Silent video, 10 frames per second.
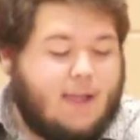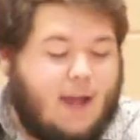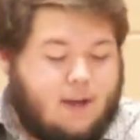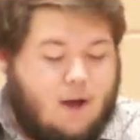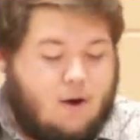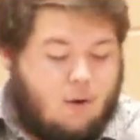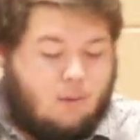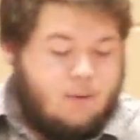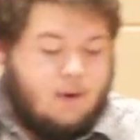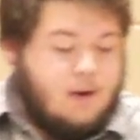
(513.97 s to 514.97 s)
I go?"
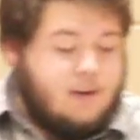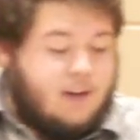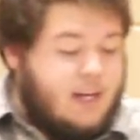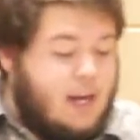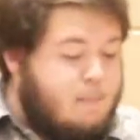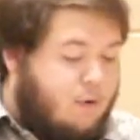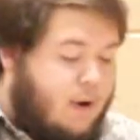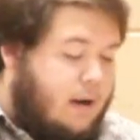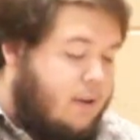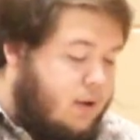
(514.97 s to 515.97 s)
"To
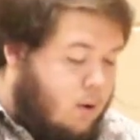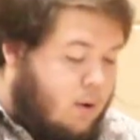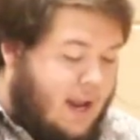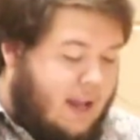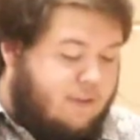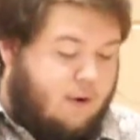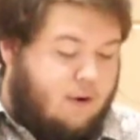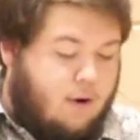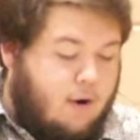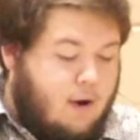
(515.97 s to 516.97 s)
Hebron," the Lord
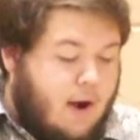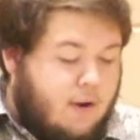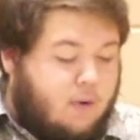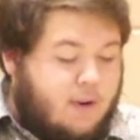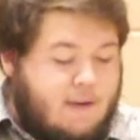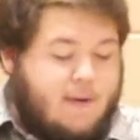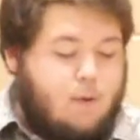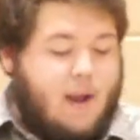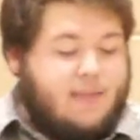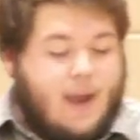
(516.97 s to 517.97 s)
answered. So David
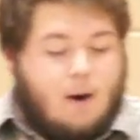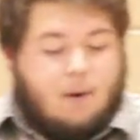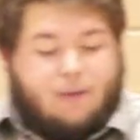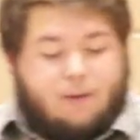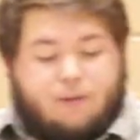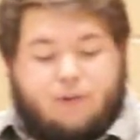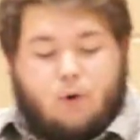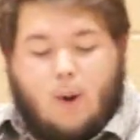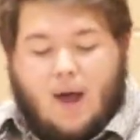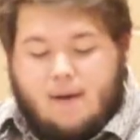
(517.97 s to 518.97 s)
went there with his 2
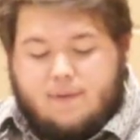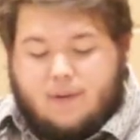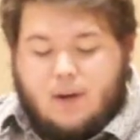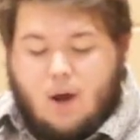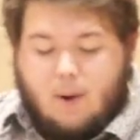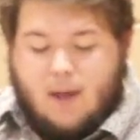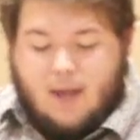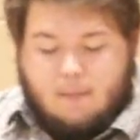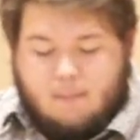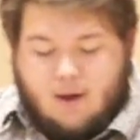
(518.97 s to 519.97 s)
wives,
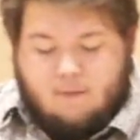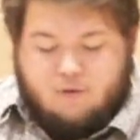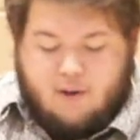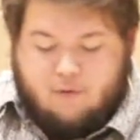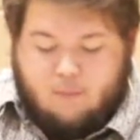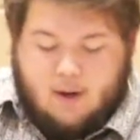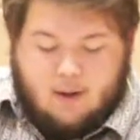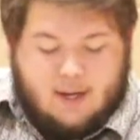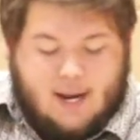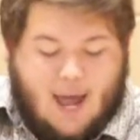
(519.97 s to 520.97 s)
Ahinoam of
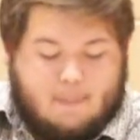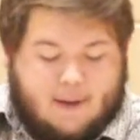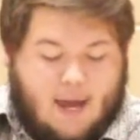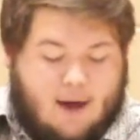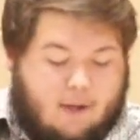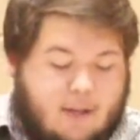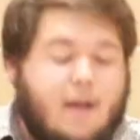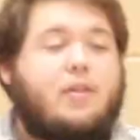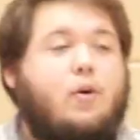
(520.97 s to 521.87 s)
Jezreel and Abigail, the